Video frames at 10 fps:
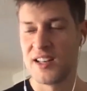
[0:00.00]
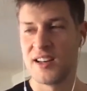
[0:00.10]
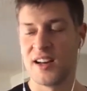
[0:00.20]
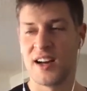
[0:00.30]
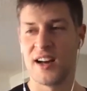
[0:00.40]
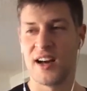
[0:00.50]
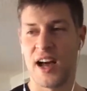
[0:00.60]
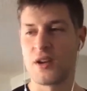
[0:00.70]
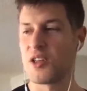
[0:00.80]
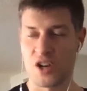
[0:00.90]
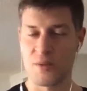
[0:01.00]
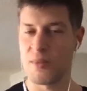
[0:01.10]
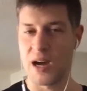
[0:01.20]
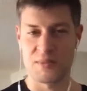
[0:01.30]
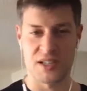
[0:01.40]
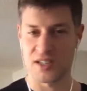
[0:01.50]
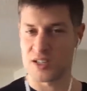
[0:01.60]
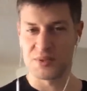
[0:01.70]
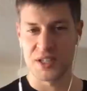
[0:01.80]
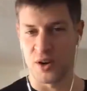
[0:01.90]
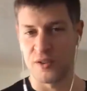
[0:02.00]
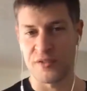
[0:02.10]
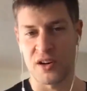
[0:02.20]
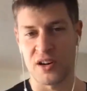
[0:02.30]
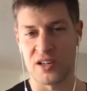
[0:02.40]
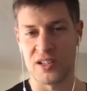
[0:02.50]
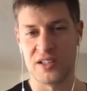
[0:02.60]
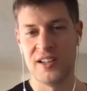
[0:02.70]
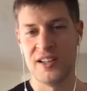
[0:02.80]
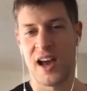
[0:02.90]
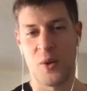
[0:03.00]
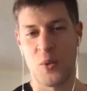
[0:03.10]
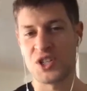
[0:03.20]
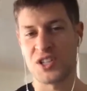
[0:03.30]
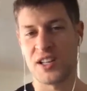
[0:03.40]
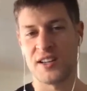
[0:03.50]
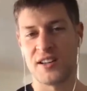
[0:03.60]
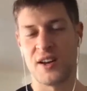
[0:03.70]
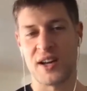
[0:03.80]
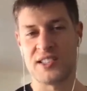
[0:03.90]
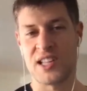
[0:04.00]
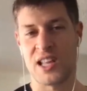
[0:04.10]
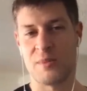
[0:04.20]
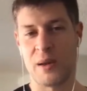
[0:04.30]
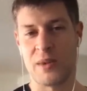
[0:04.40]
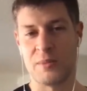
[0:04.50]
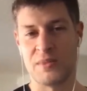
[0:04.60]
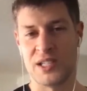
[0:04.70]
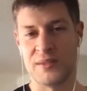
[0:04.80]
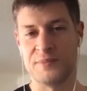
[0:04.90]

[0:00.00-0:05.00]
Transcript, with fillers: uh, i know that your mom did a complete overhaul i wish that you know i could say that my mom did